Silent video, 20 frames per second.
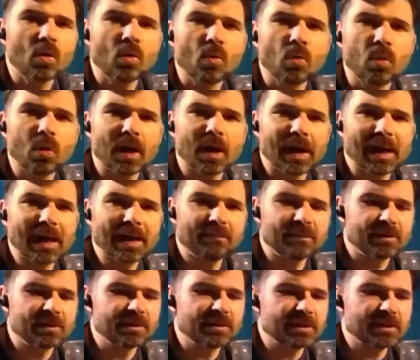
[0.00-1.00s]
What
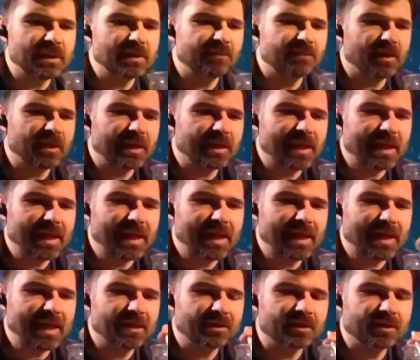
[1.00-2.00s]
happens if I
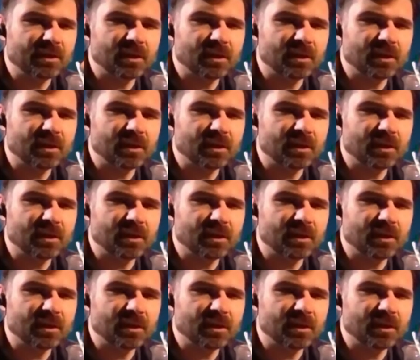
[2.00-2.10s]
add